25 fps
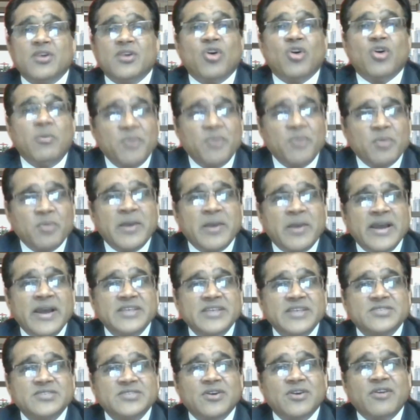
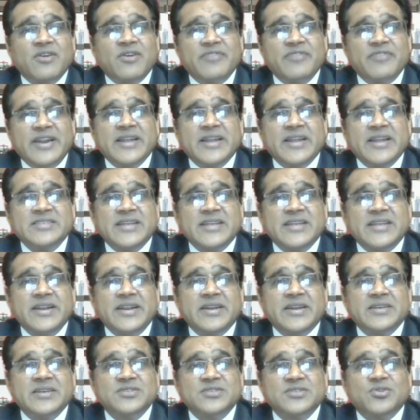compromise of data
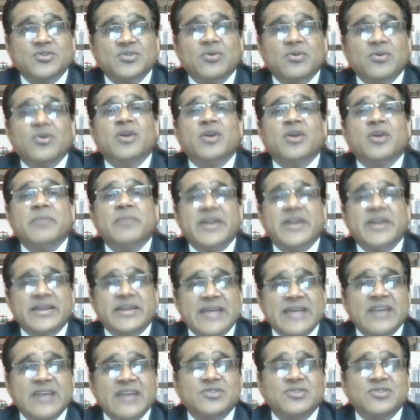centers. So government
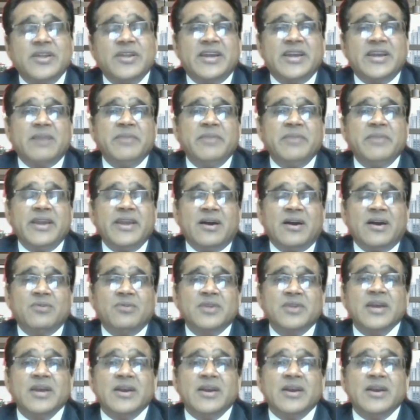is actually coming
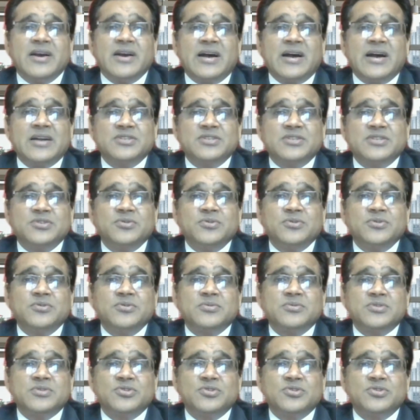out
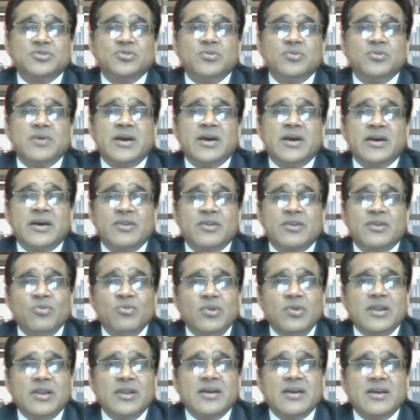to
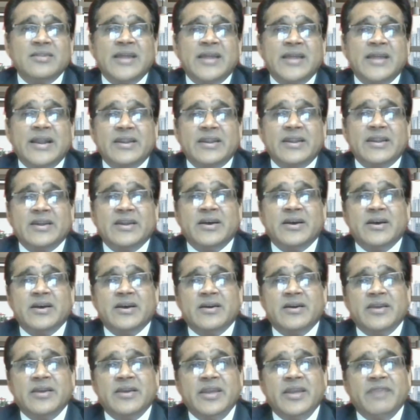rule
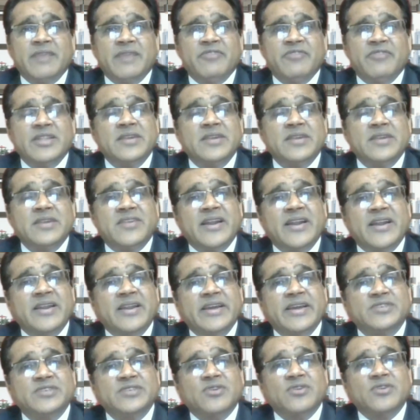that within 10
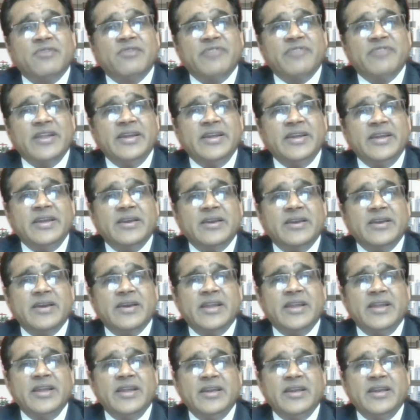days of any